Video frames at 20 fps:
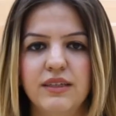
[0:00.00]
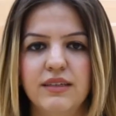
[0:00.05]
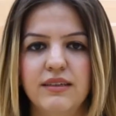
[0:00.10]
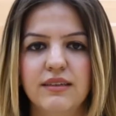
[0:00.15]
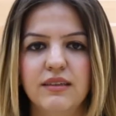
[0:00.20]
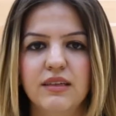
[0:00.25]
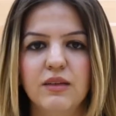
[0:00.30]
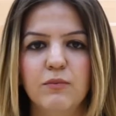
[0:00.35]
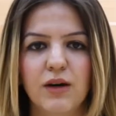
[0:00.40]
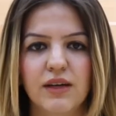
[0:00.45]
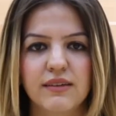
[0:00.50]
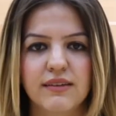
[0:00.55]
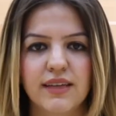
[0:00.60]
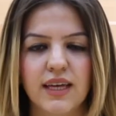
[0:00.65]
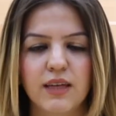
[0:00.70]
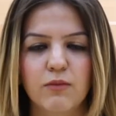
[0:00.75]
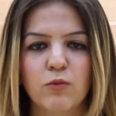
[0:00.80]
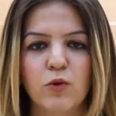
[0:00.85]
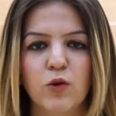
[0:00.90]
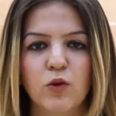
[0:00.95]
qualified
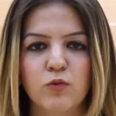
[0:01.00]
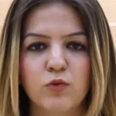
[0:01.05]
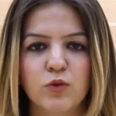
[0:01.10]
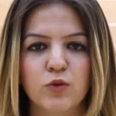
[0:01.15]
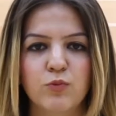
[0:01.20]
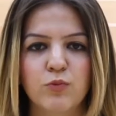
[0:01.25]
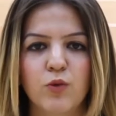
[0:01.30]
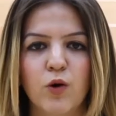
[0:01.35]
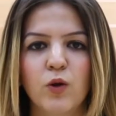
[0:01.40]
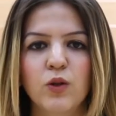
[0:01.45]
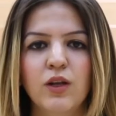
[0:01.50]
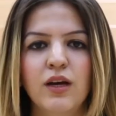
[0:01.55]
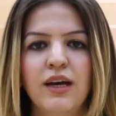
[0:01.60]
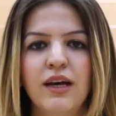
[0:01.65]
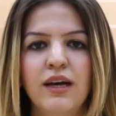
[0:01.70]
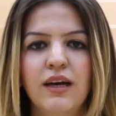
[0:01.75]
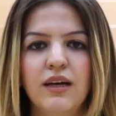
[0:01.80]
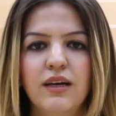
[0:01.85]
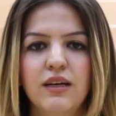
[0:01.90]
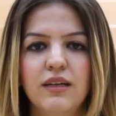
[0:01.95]
instructors,
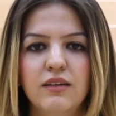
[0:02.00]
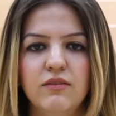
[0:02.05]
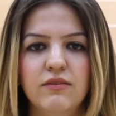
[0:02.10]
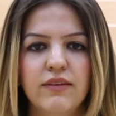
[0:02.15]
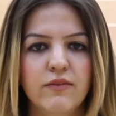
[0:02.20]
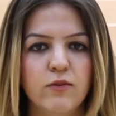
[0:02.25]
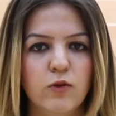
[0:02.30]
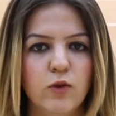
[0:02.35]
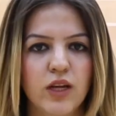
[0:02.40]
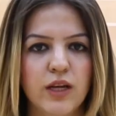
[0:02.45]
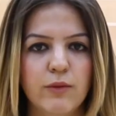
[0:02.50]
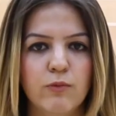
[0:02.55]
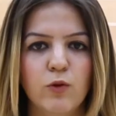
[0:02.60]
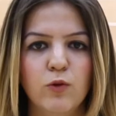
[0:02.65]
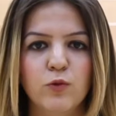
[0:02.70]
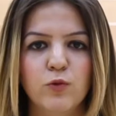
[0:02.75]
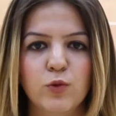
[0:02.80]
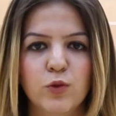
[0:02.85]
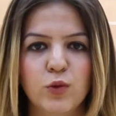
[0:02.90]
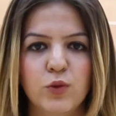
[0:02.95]
and its 40-year
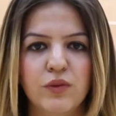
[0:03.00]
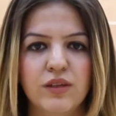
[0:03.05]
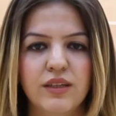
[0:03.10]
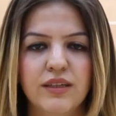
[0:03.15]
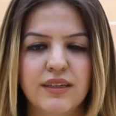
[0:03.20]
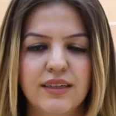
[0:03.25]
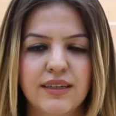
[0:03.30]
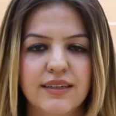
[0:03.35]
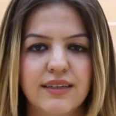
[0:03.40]
history.